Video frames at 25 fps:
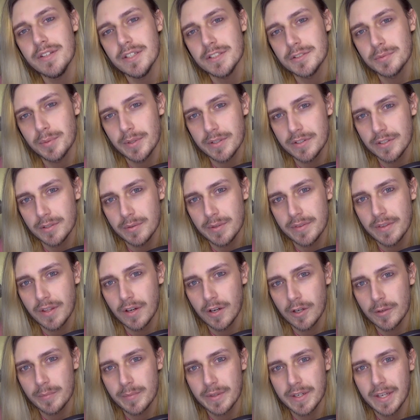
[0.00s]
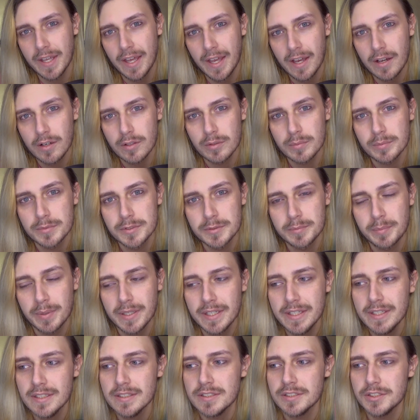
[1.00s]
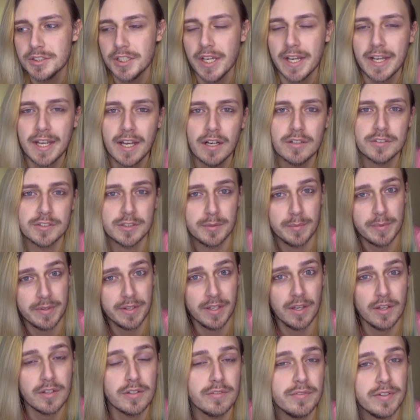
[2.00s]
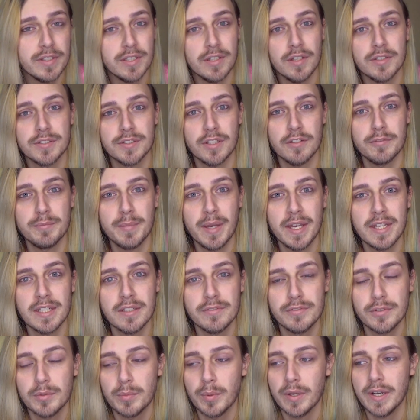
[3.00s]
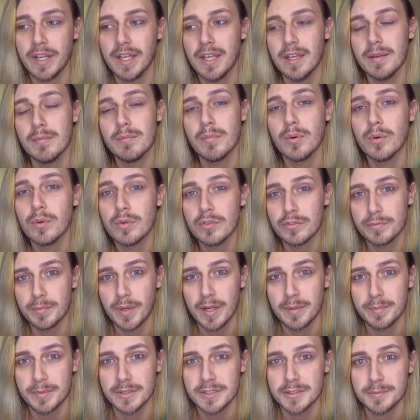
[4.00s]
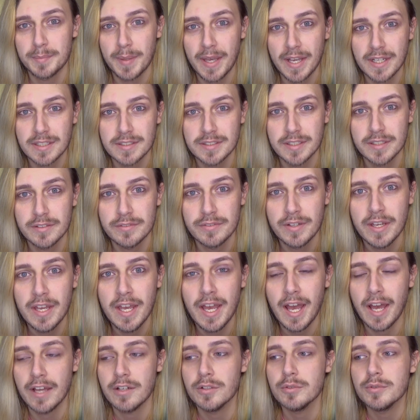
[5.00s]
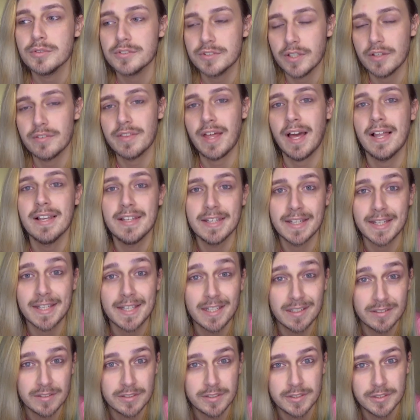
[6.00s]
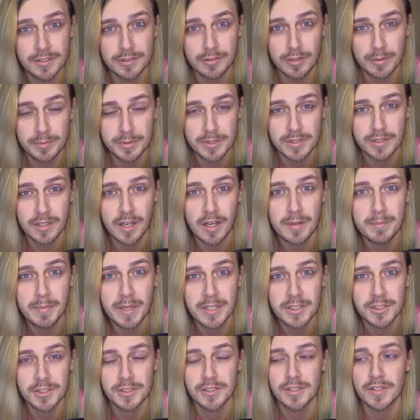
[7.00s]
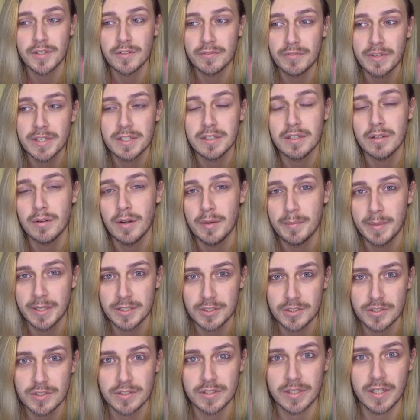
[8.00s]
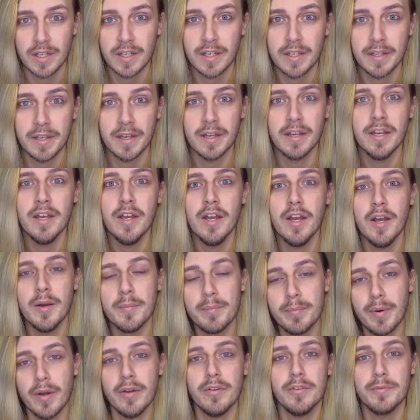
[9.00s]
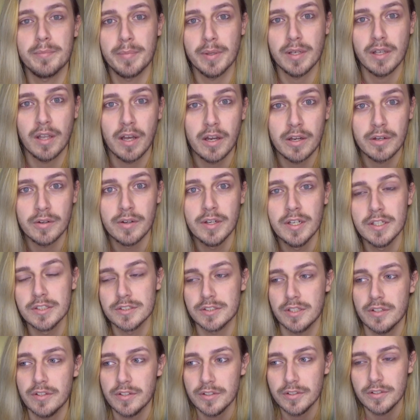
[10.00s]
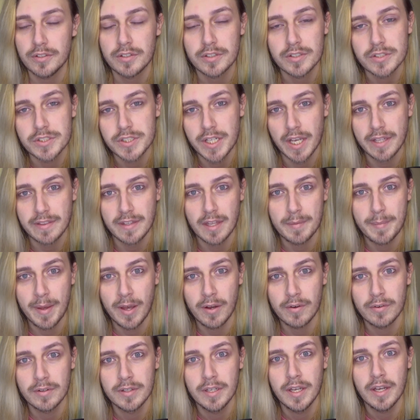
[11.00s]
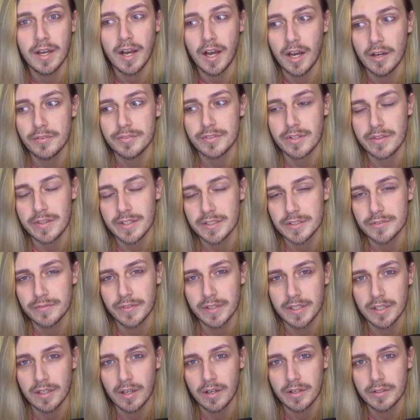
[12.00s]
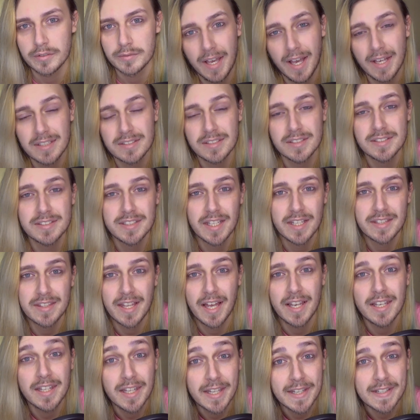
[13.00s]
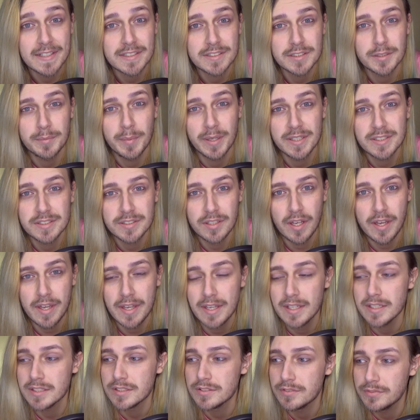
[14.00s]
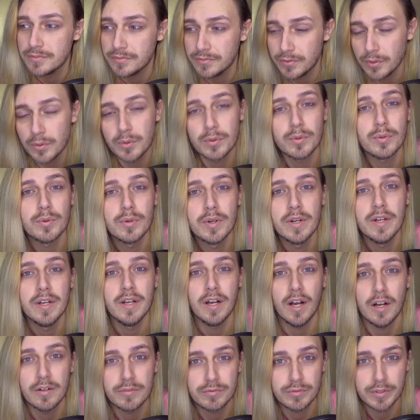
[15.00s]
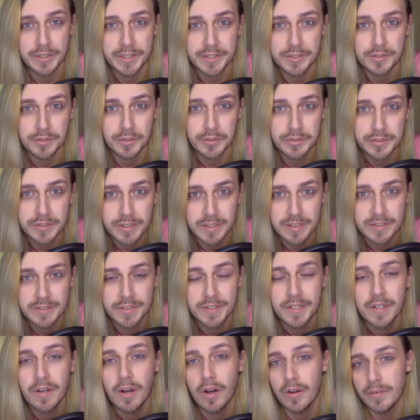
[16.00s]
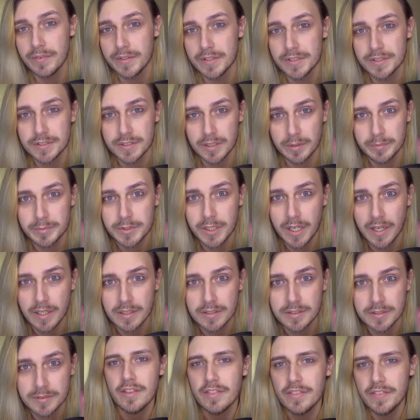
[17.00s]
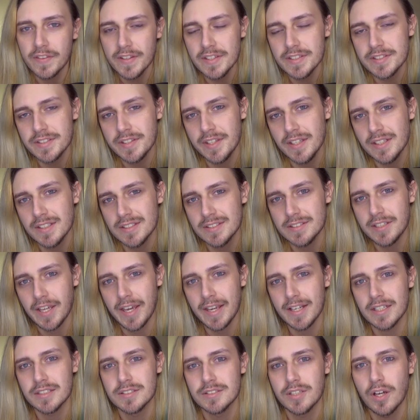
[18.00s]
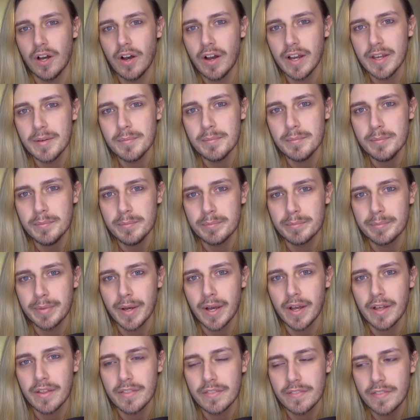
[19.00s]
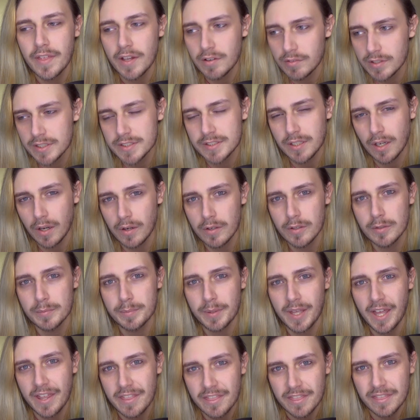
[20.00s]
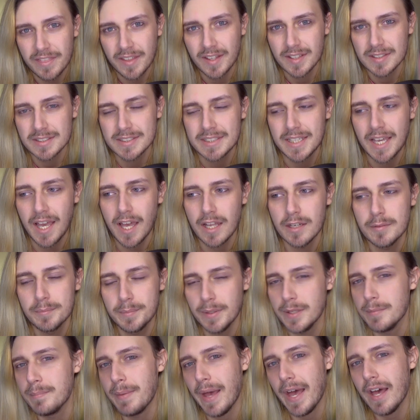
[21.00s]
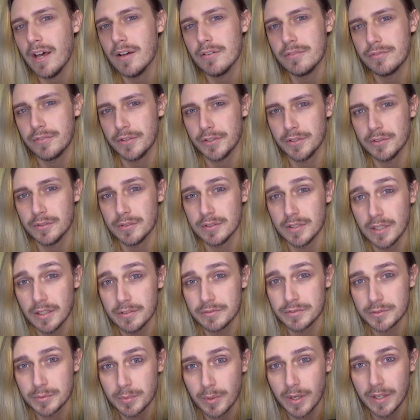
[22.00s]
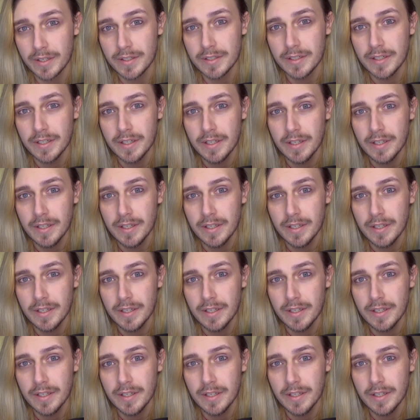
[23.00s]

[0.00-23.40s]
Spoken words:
this with you in the hope that it helps. Please check out some of the other videos I've made if you want to hear more of my perspective, and also that link in the description that I mentioned in the video I mentioned earlier, both below, so that you can check them out after this video. As I say, that link to my site is full of resources on this subject. These things take time, but there is hope and things can be better for your loved one.